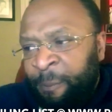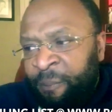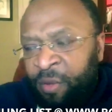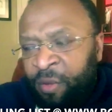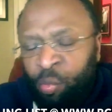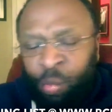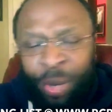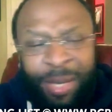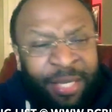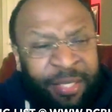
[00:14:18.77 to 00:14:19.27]

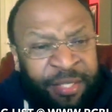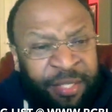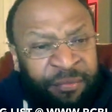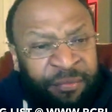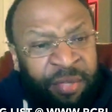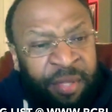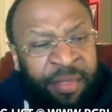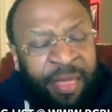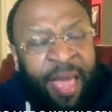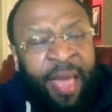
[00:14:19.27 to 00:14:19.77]
relative to
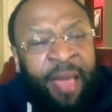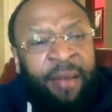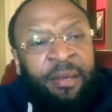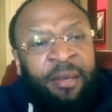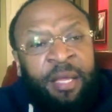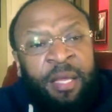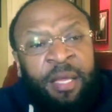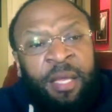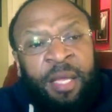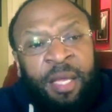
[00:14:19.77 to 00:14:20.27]
that
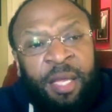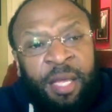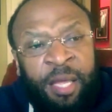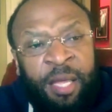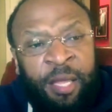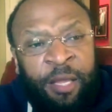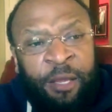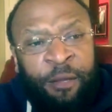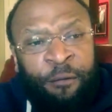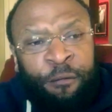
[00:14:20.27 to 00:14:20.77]

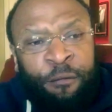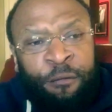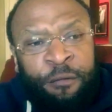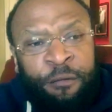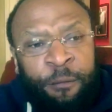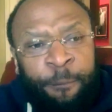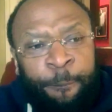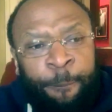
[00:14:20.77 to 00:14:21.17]
is,